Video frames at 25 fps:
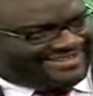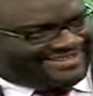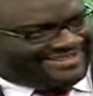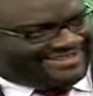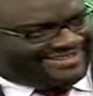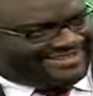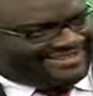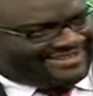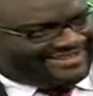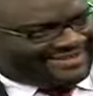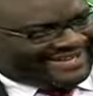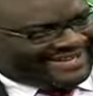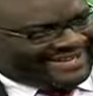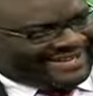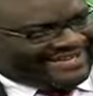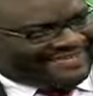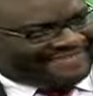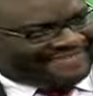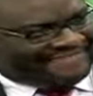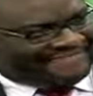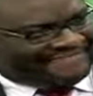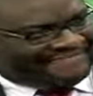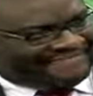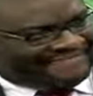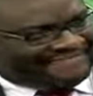okay,
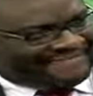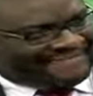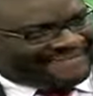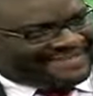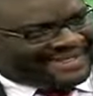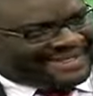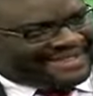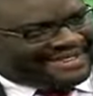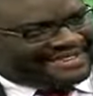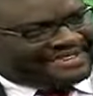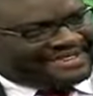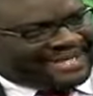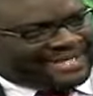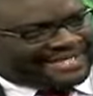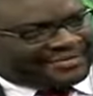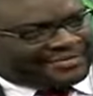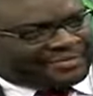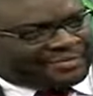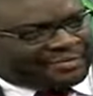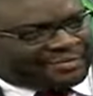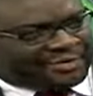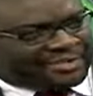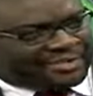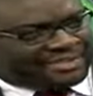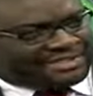that
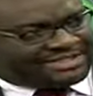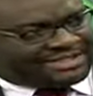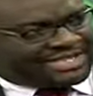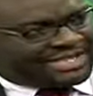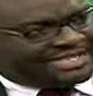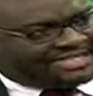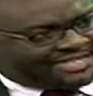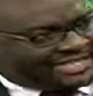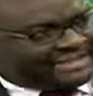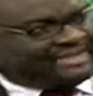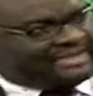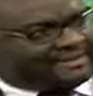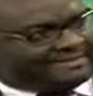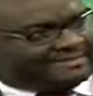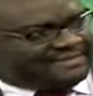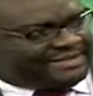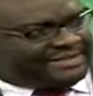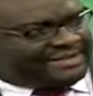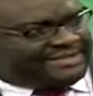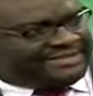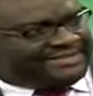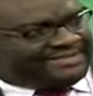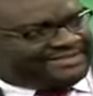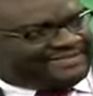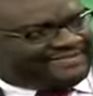was
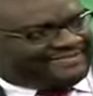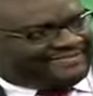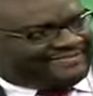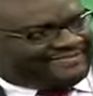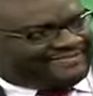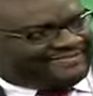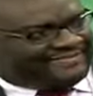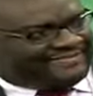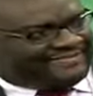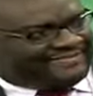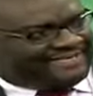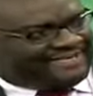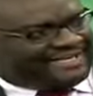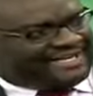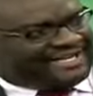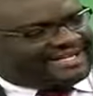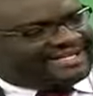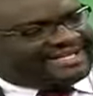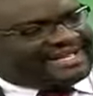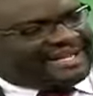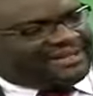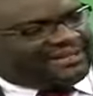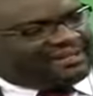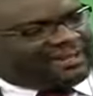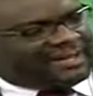deliberate.
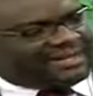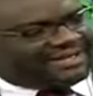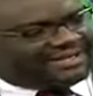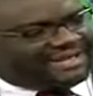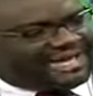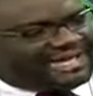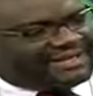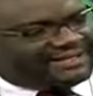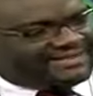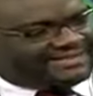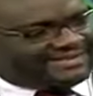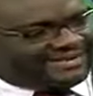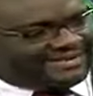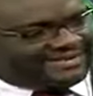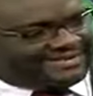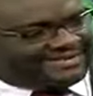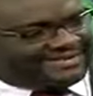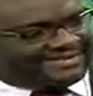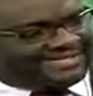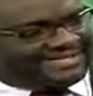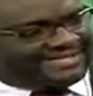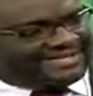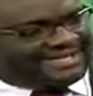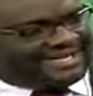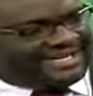Now, what that
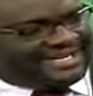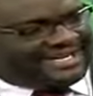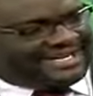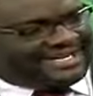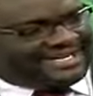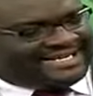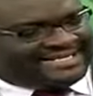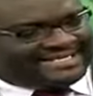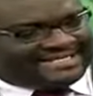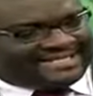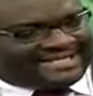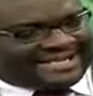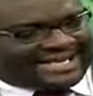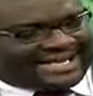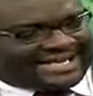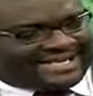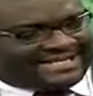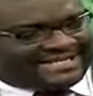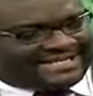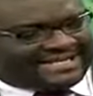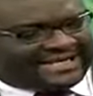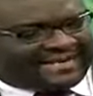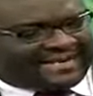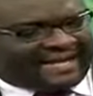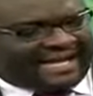does is
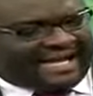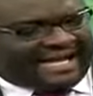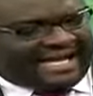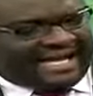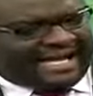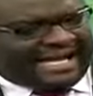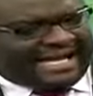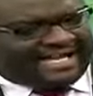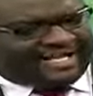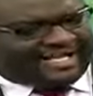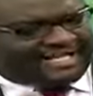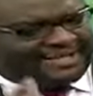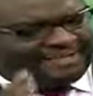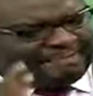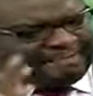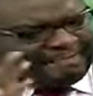that it